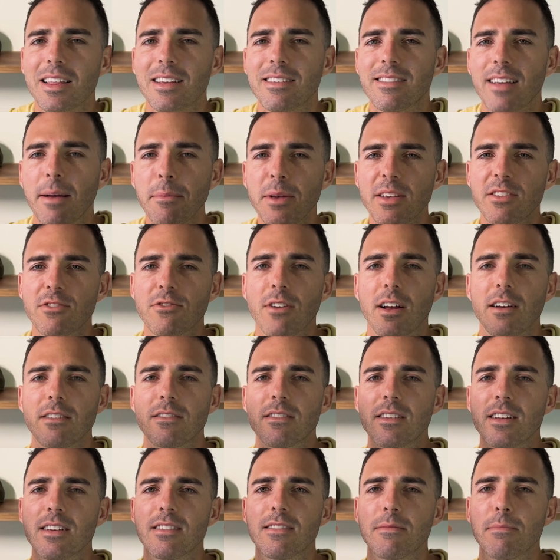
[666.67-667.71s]

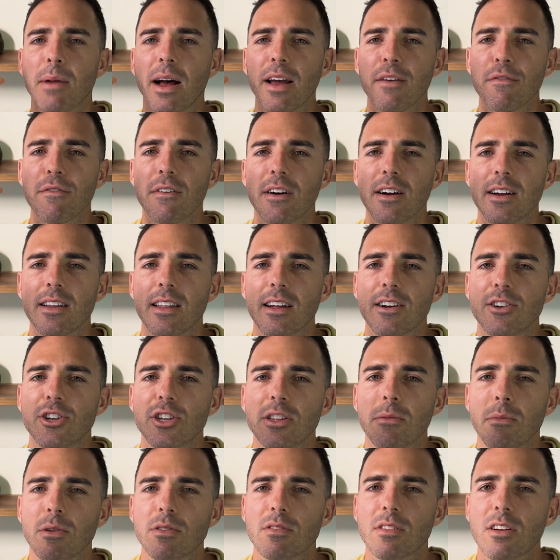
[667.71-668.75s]
Semi-structured is by far and large
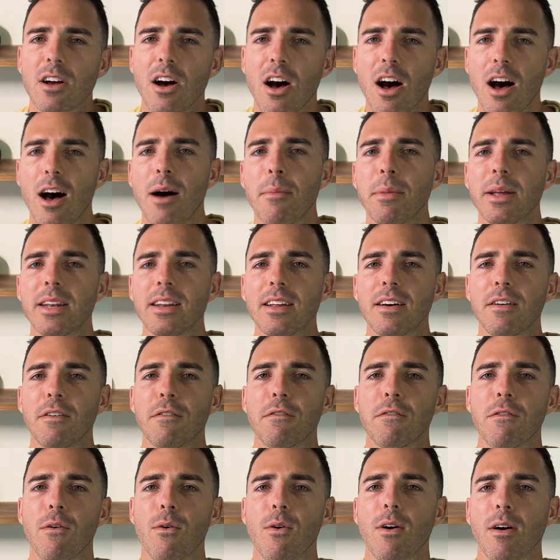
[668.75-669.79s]
the most common
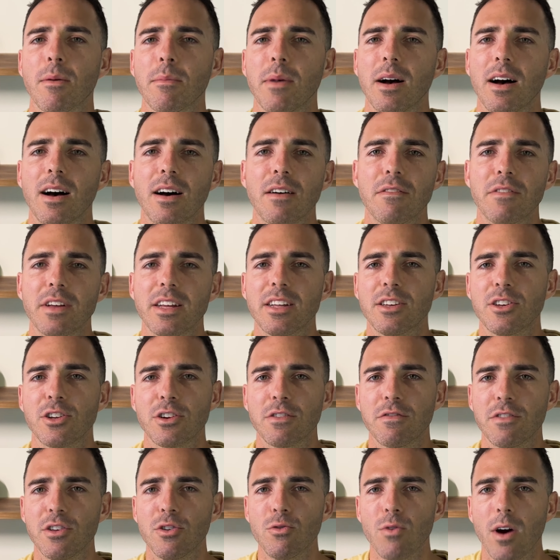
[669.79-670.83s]
form of
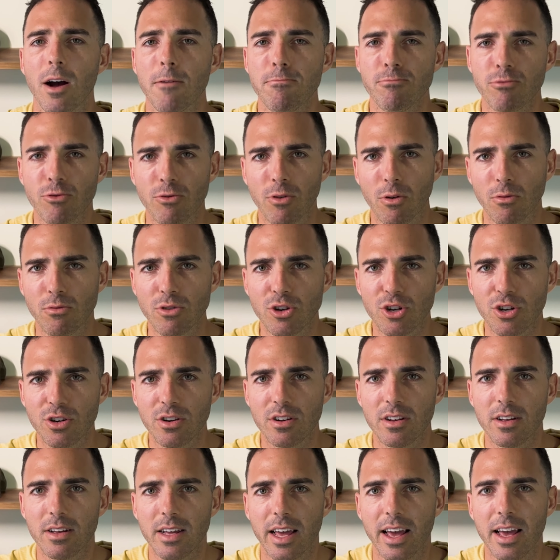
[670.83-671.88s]
interview approach,
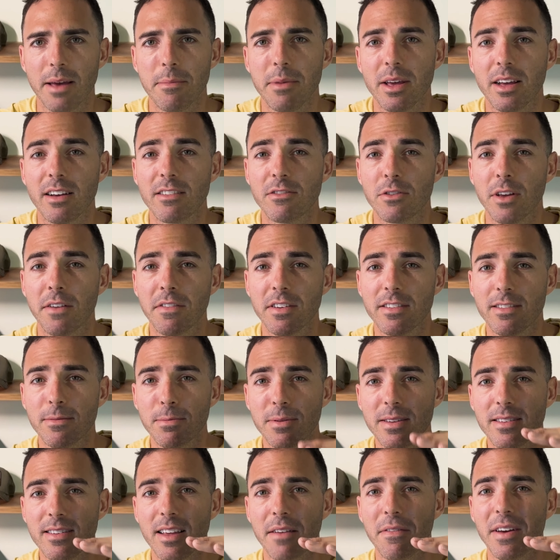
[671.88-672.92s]
okay? Because you have a
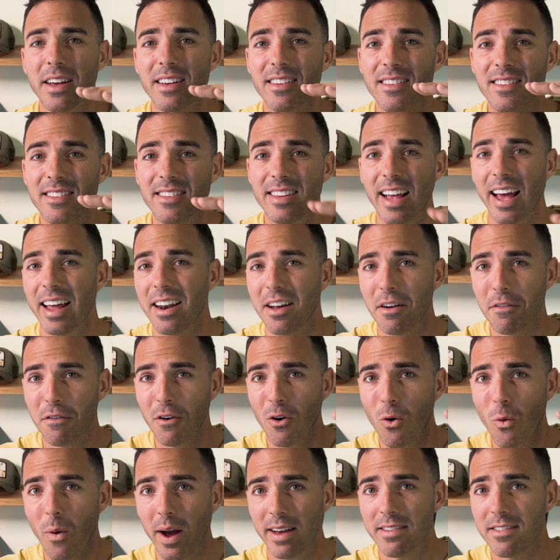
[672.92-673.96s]
specific set of
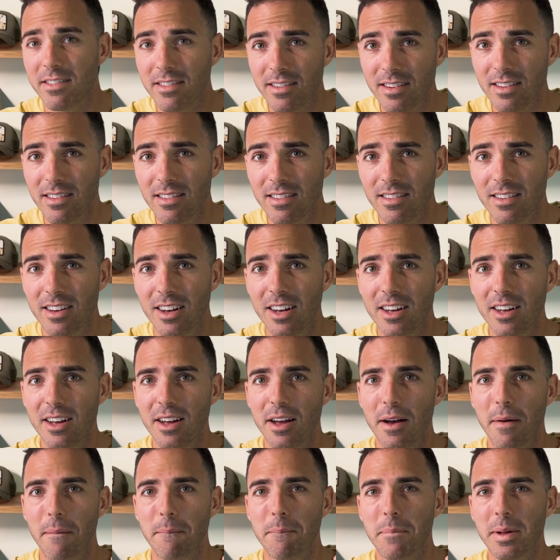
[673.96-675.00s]
questions,
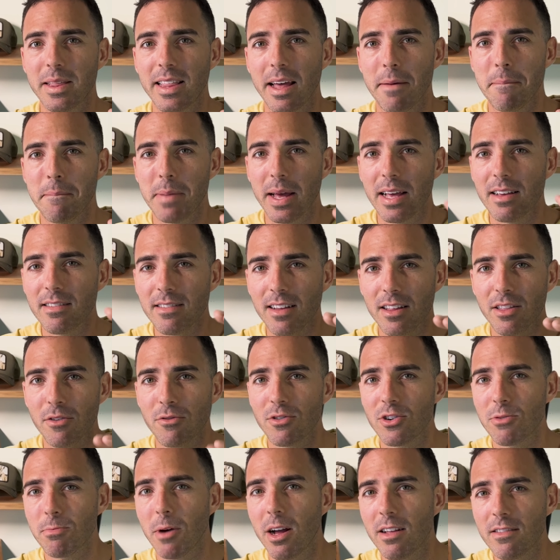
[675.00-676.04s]
but then based on the
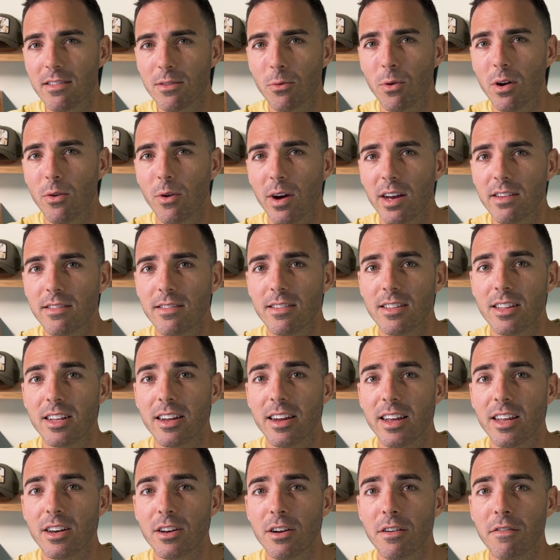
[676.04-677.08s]
response to one question, the
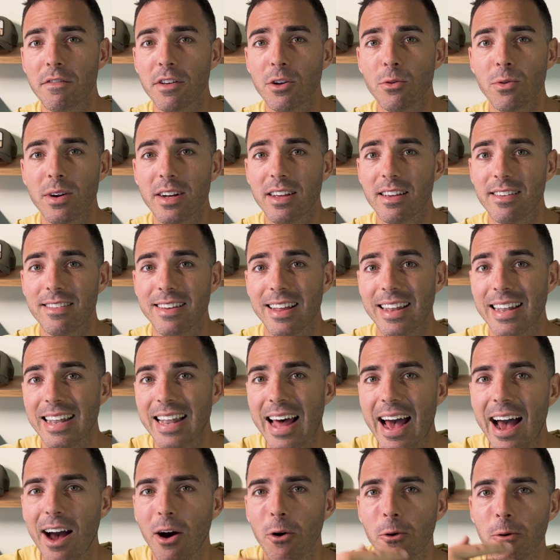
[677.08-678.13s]
interviewer is
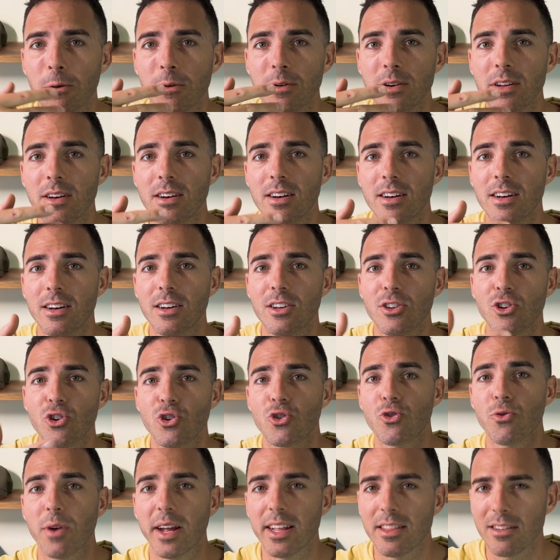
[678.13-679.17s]
allowed to
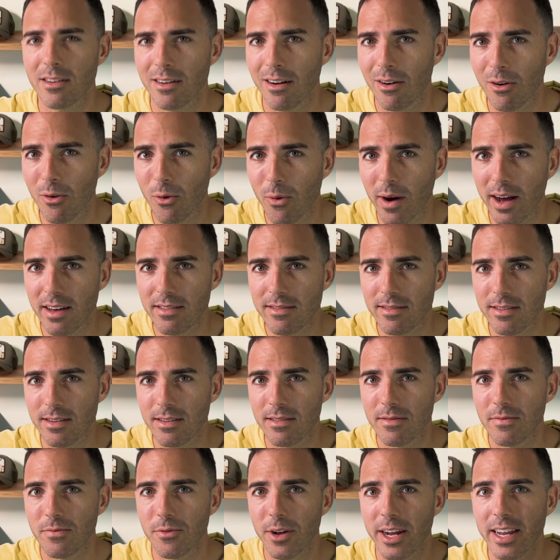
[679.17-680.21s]
create their own question
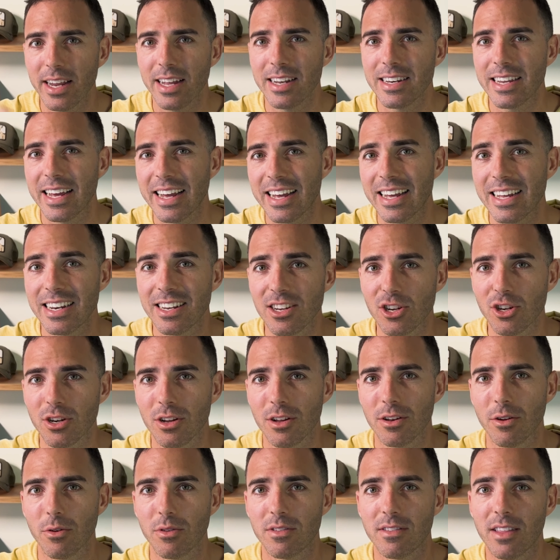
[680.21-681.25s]
right, and take additional
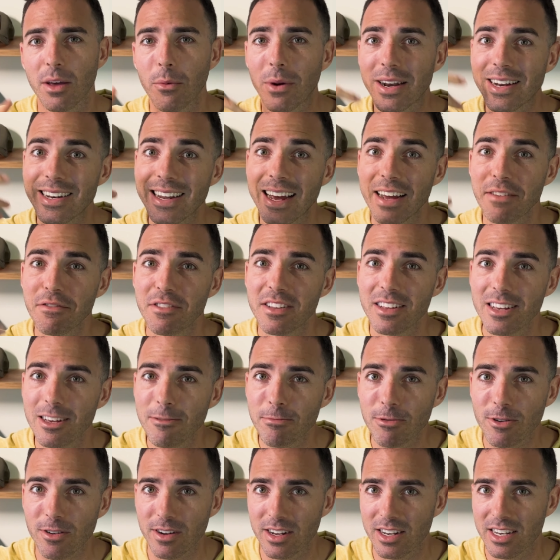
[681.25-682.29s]
notes. They want to dive
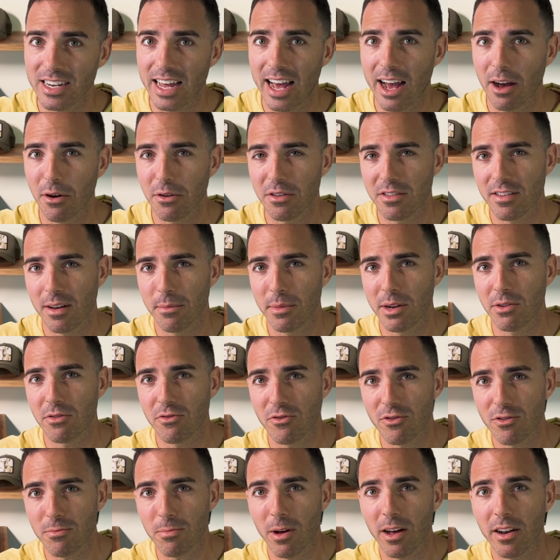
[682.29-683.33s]
deeper into how somebody was
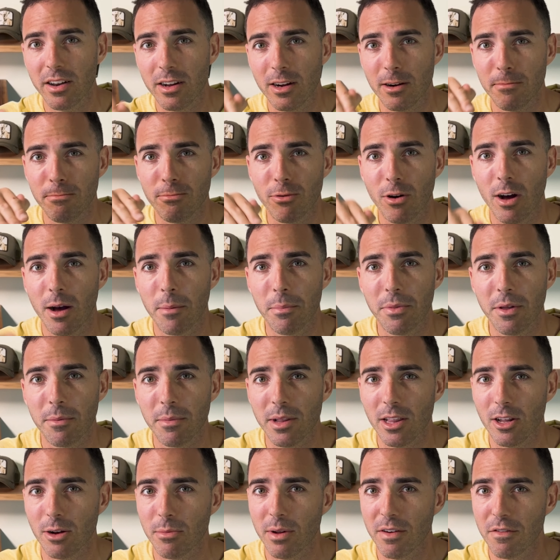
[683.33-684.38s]
responding or prompt them a
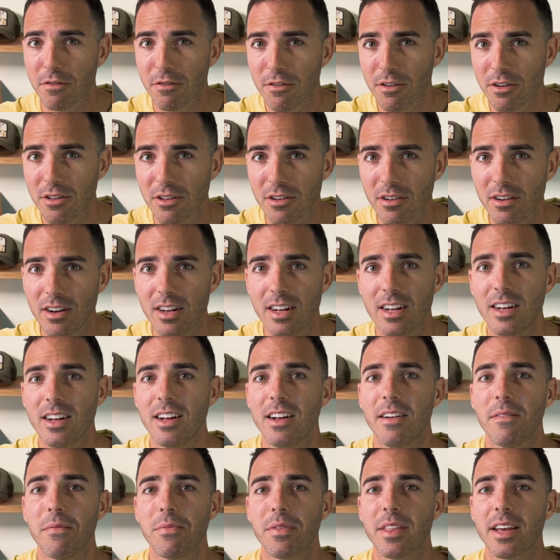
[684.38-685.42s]
little bit further.
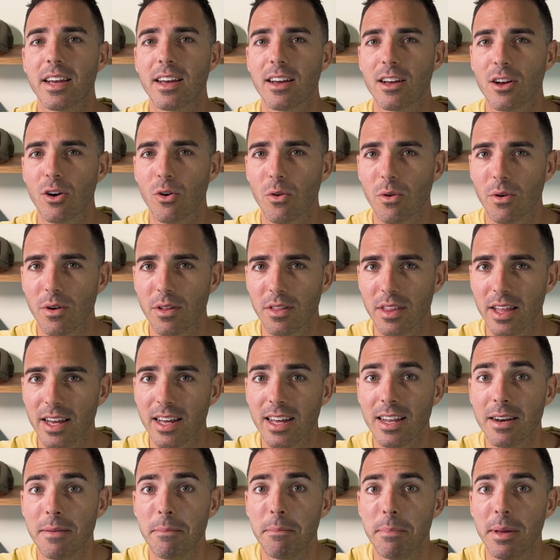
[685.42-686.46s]
They can go, they
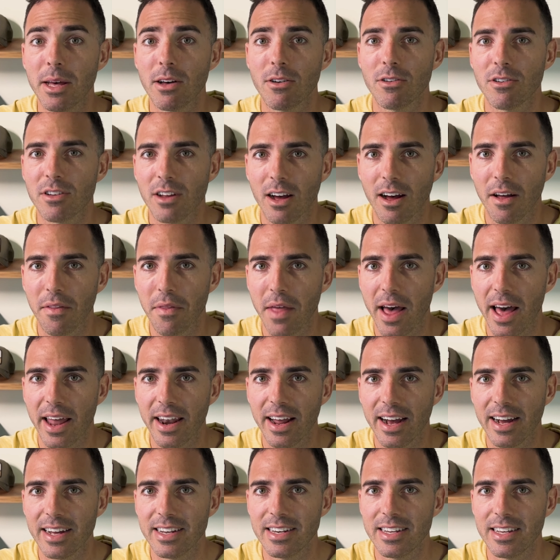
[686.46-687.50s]
can build on that
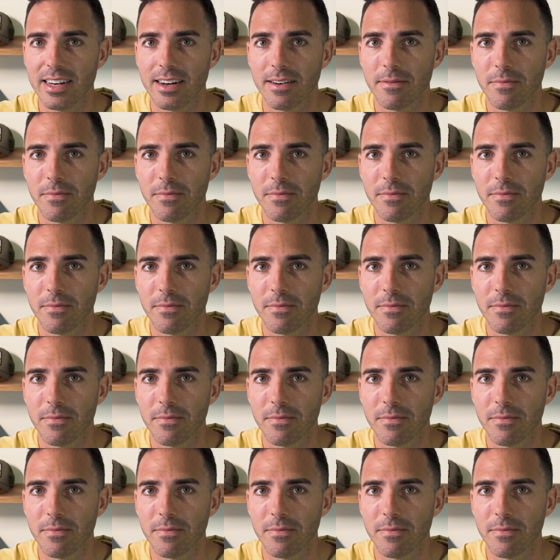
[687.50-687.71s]
idea.